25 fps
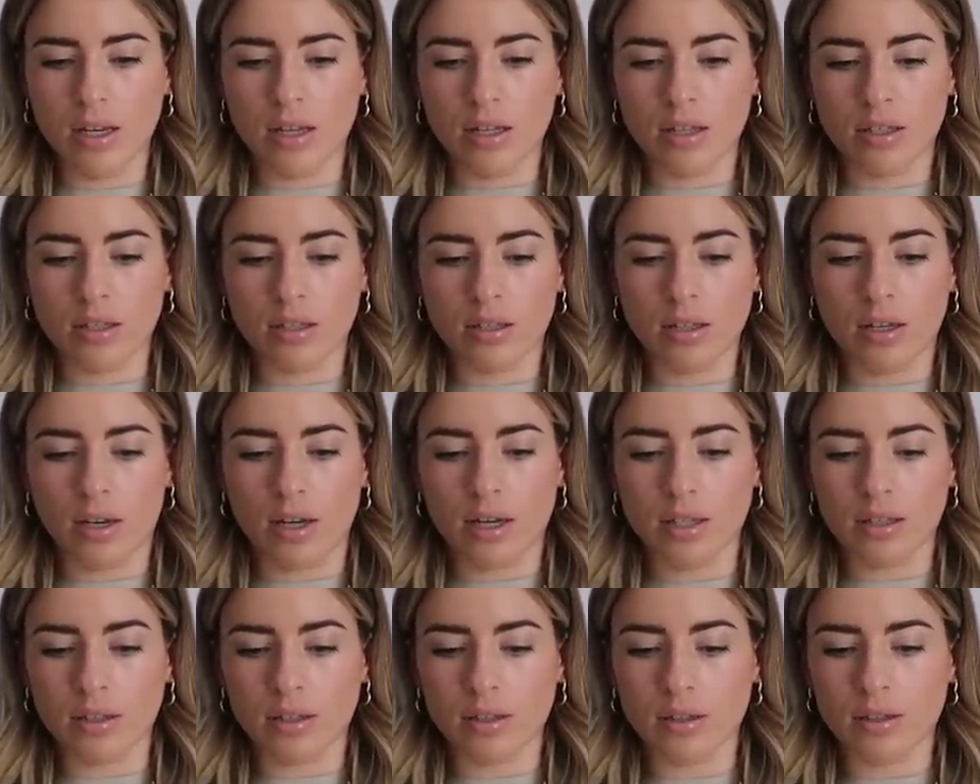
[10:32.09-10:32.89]

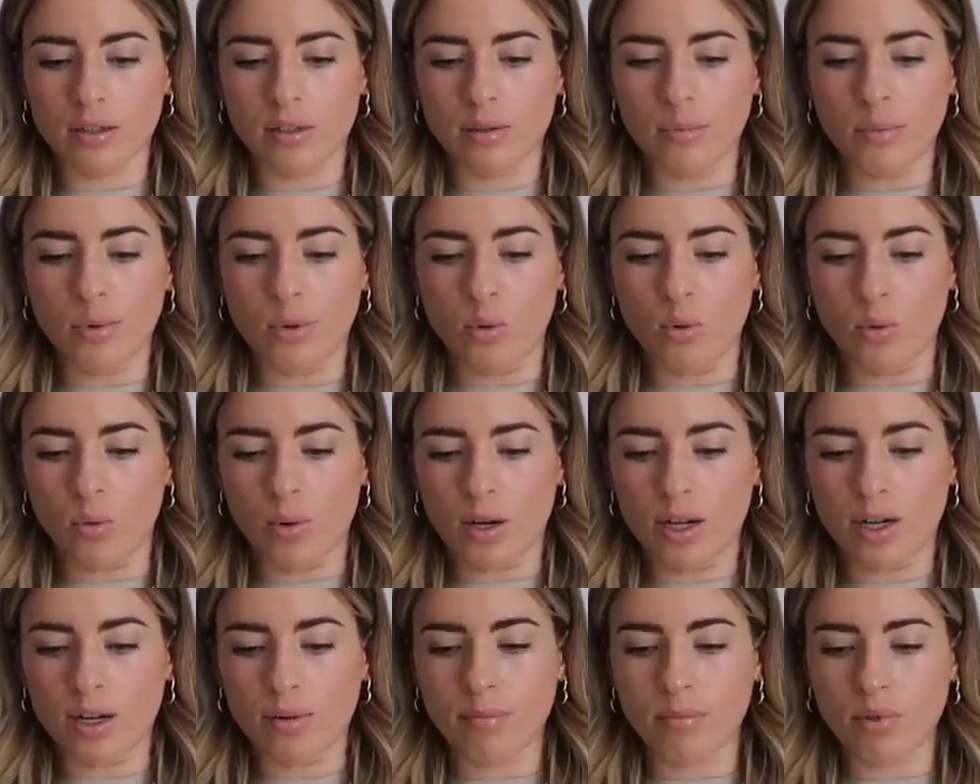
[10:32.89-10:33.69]
size small
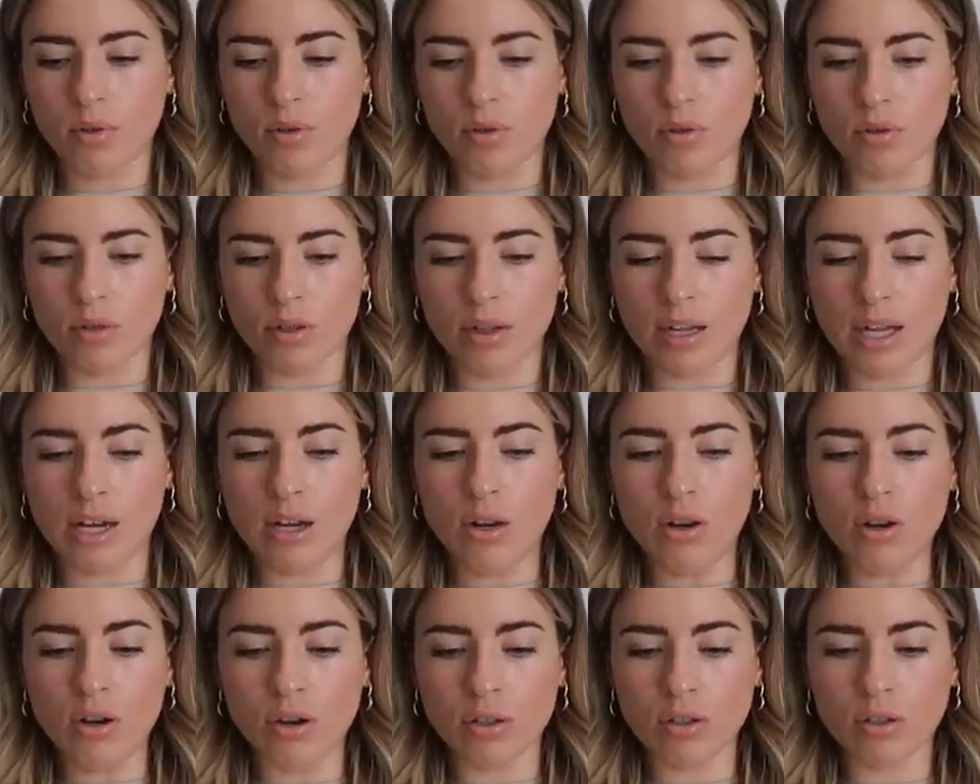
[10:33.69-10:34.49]
and I'm not they
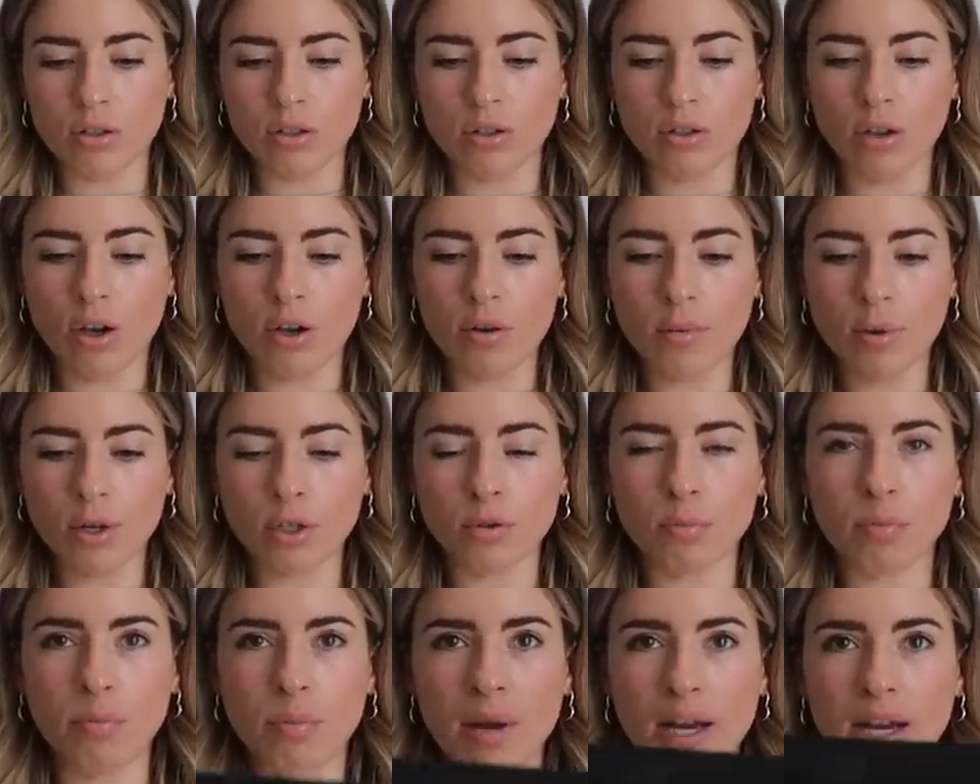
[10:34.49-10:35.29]
look so much
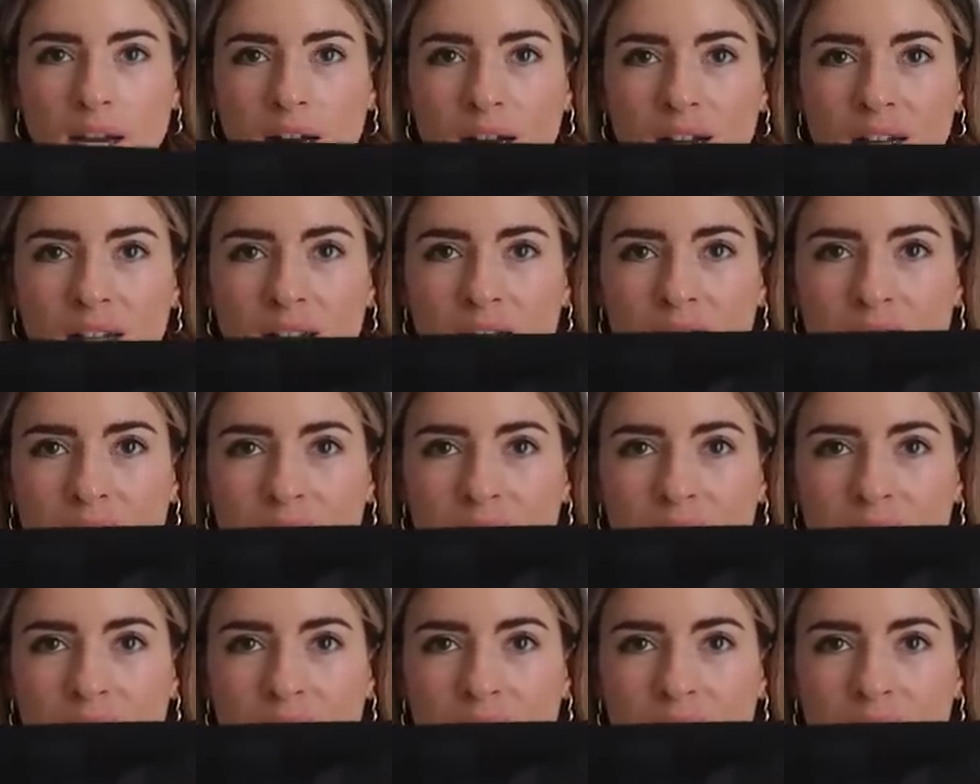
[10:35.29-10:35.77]
bigger